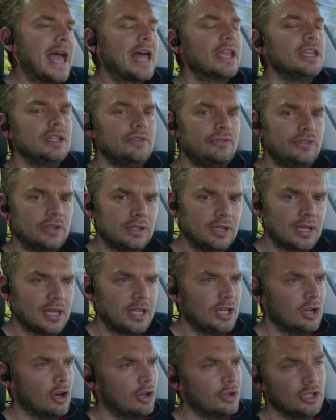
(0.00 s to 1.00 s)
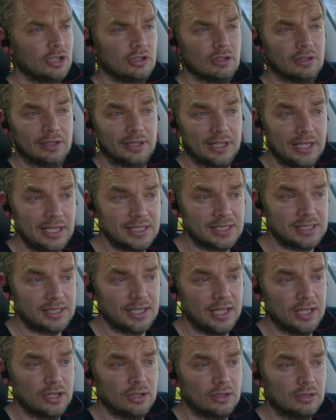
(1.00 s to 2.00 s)
And if you can get it on a good lease
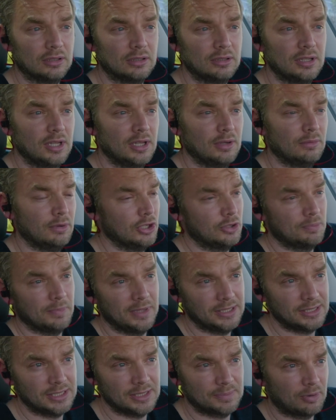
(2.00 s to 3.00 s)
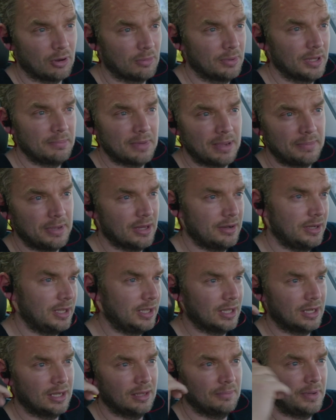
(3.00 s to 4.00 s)
deal, which means it's probably maybe only
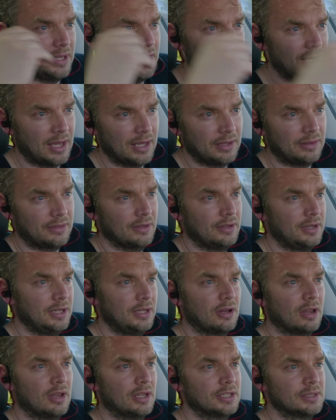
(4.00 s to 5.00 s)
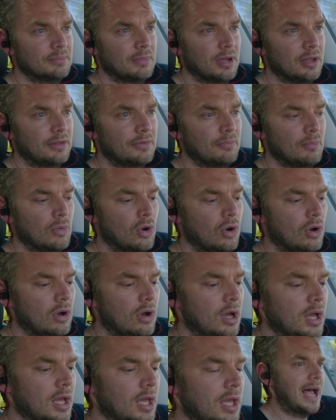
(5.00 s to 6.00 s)
going to be like $30 a month
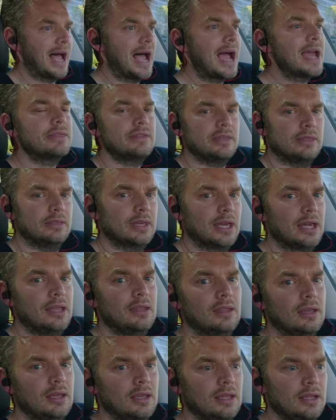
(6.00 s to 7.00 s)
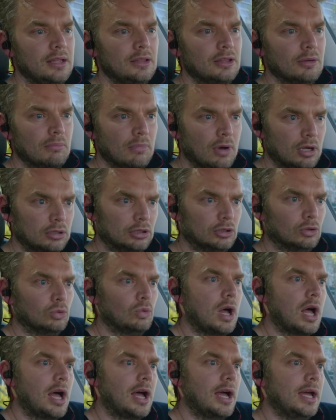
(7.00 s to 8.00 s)
more, I think then the Model
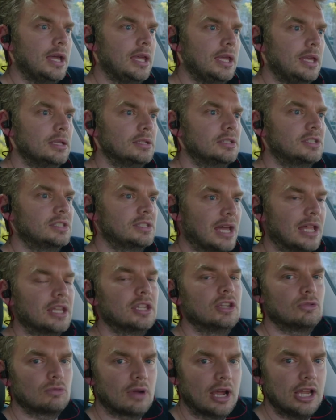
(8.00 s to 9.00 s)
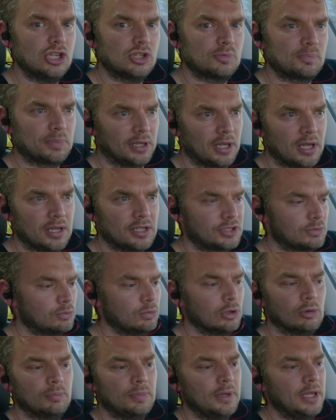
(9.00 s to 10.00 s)
Y standard range plus
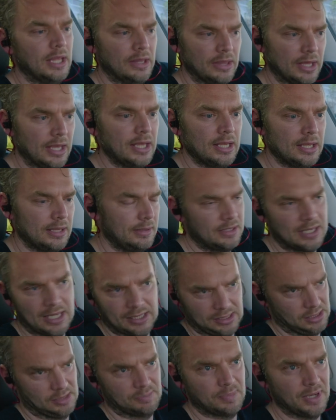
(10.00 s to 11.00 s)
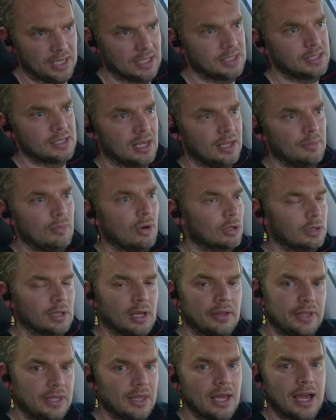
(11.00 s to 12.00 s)
will be the Tesla's biggest selling model.
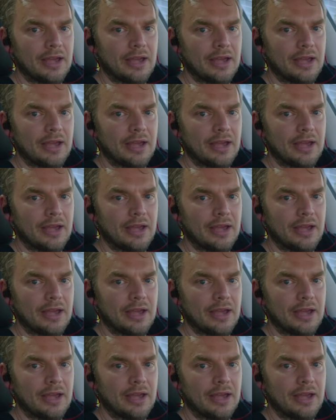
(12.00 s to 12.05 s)
I think